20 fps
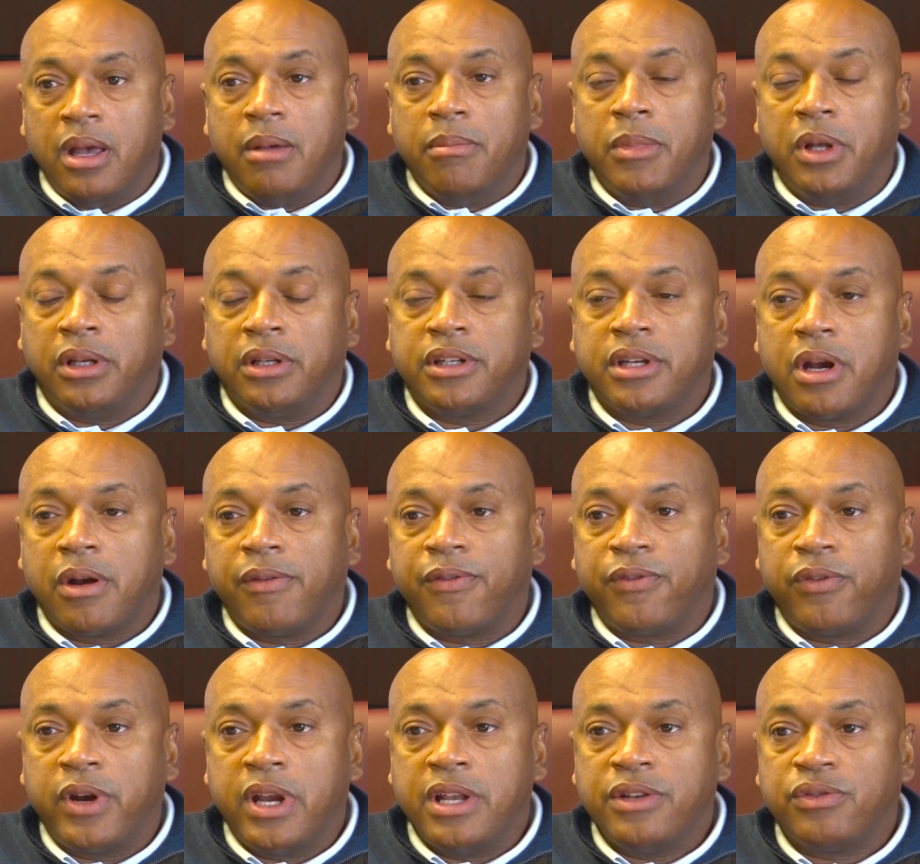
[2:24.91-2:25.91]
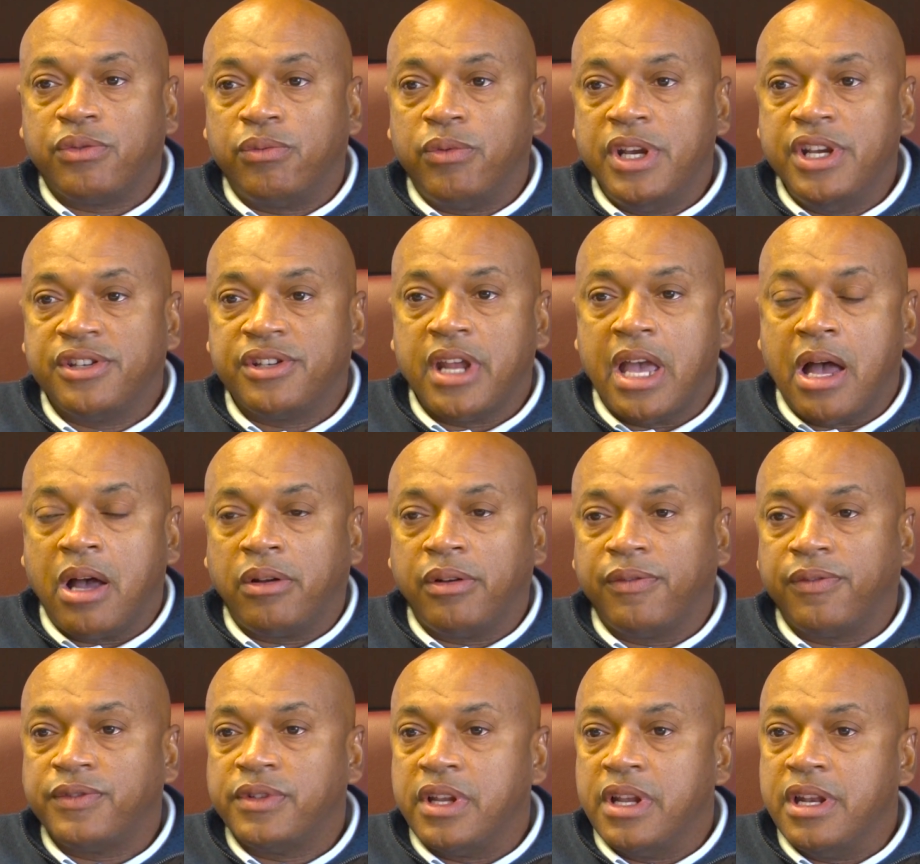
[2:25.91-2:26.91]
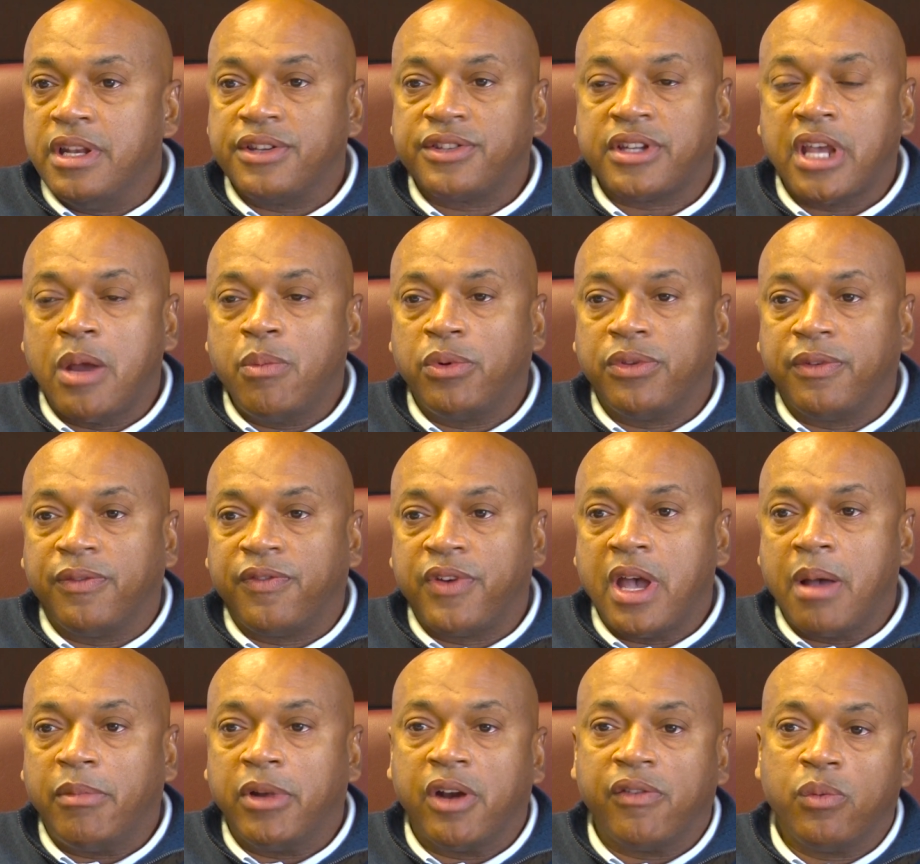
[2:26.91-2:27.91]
military friends reached out and the same with the family.